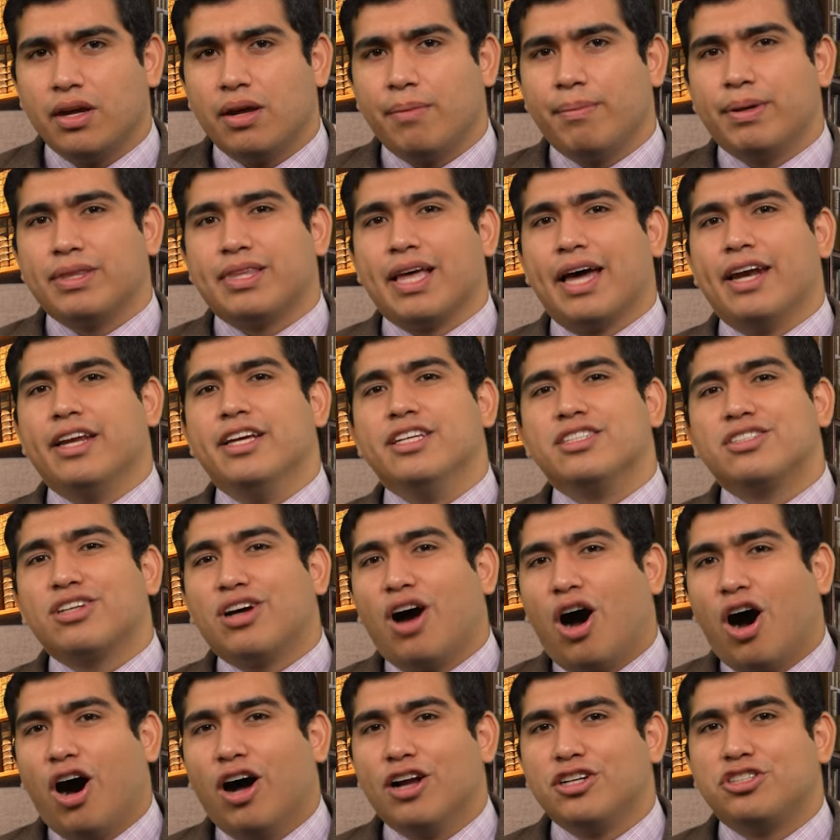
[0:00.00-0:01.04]
but that his
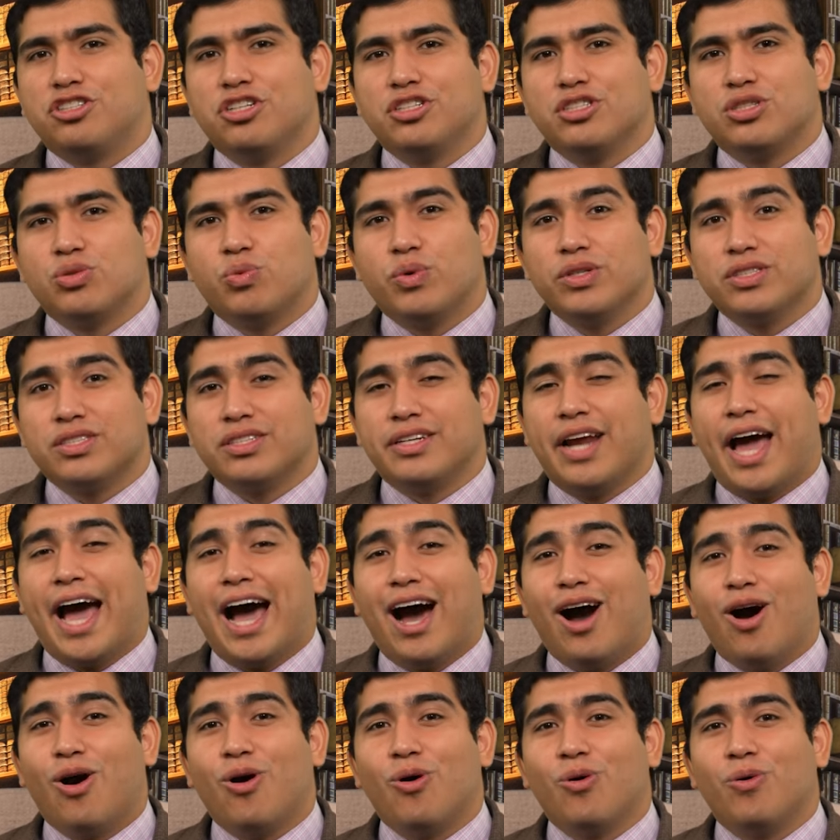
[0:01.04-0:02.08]
conscience was
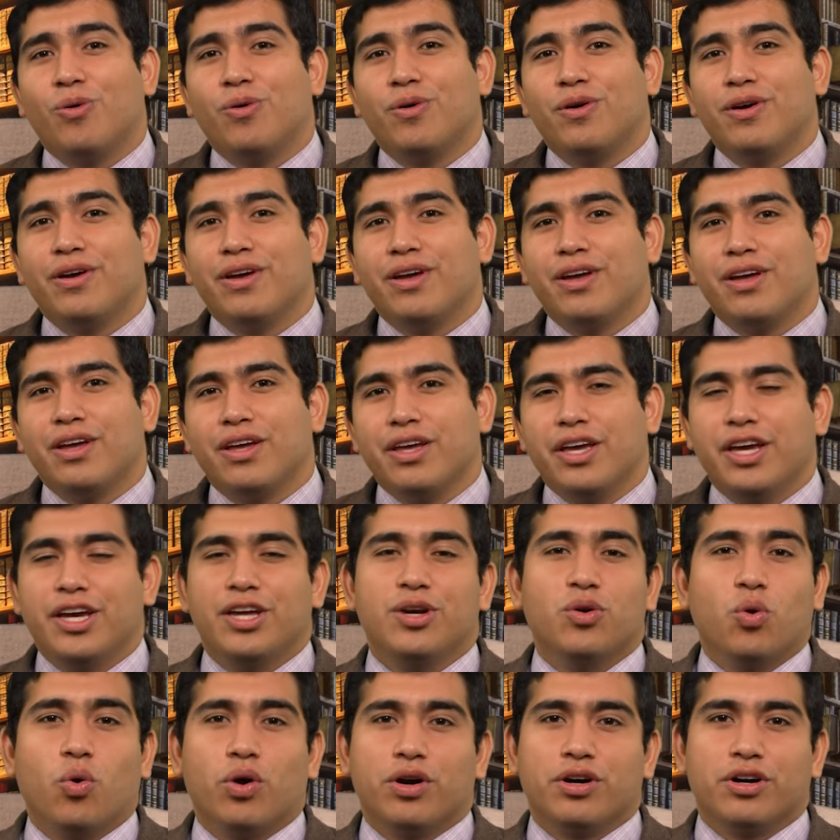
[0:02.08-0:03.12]
now
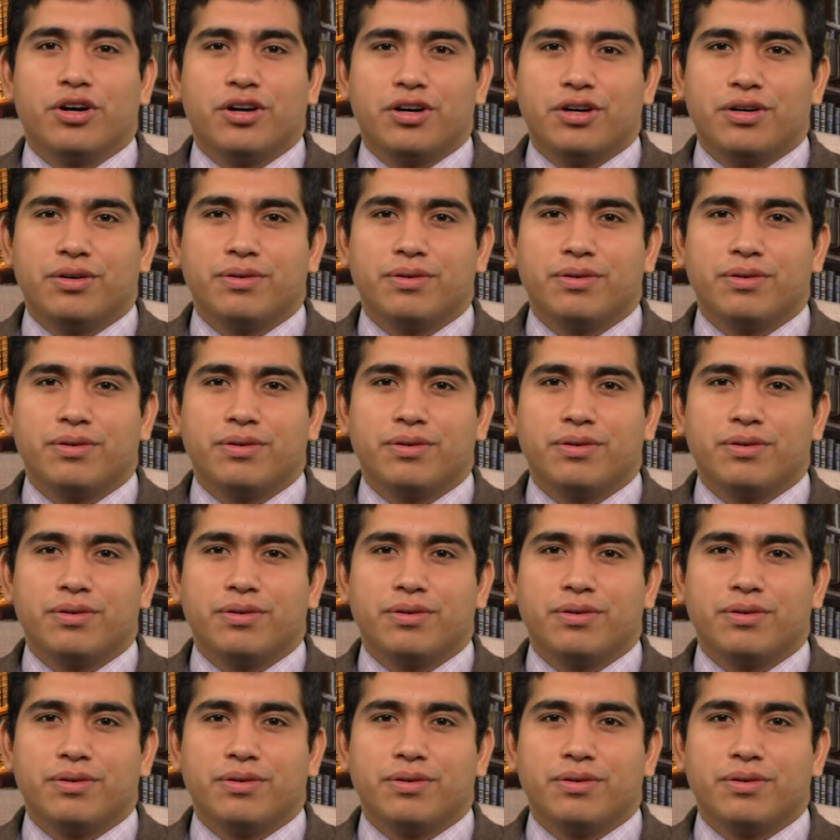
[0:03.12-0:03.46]
in order.